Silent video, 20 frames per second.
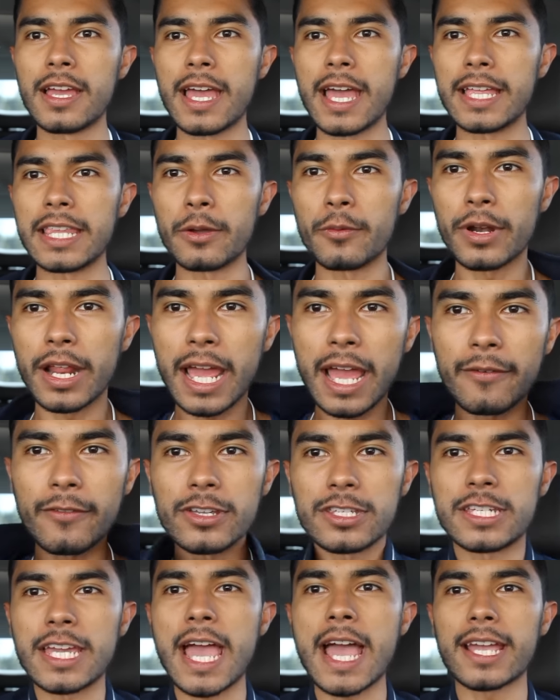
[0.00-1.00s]
And then when I have a
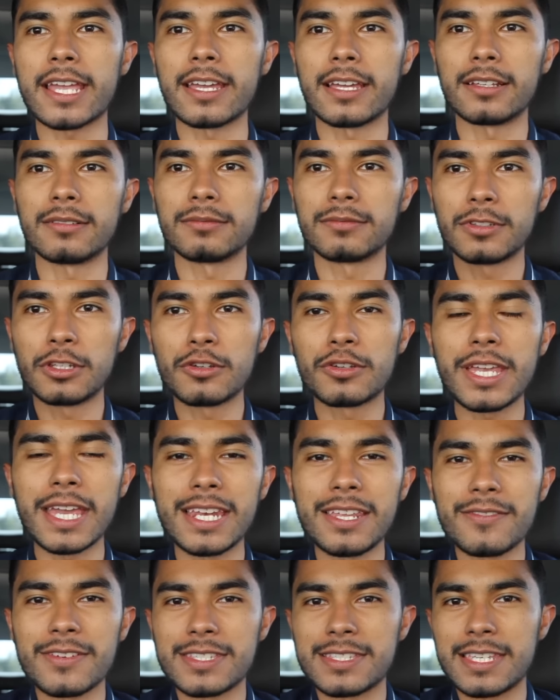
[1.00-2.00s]
jacket, you
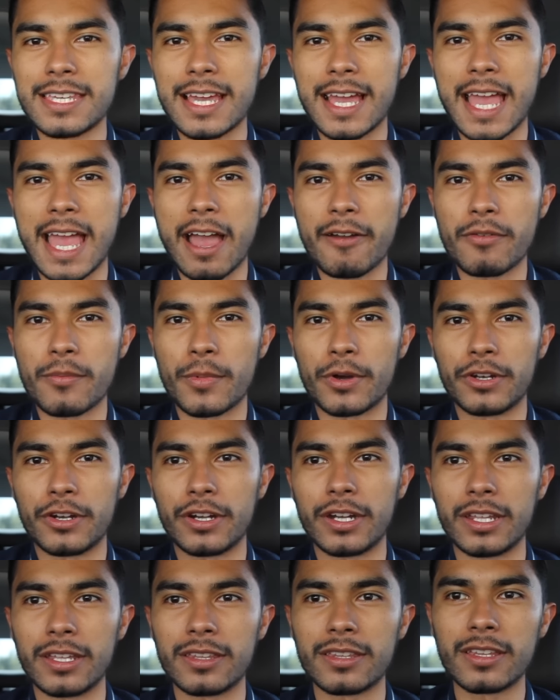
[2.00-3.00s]
can't even see I have them
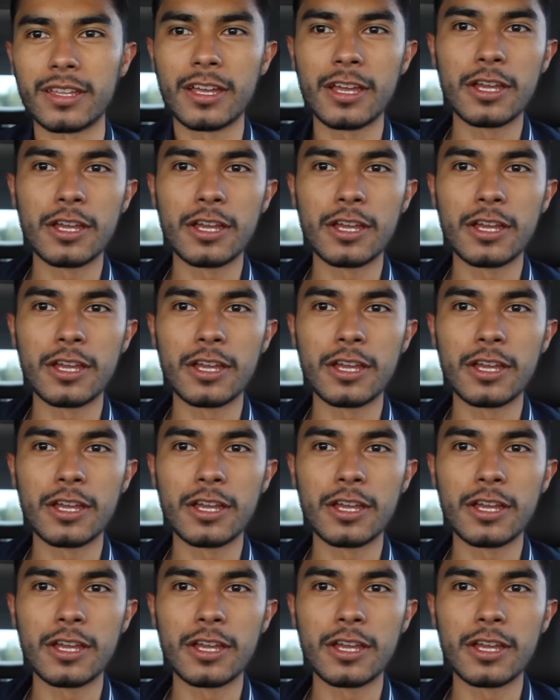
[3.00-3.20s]
underneath.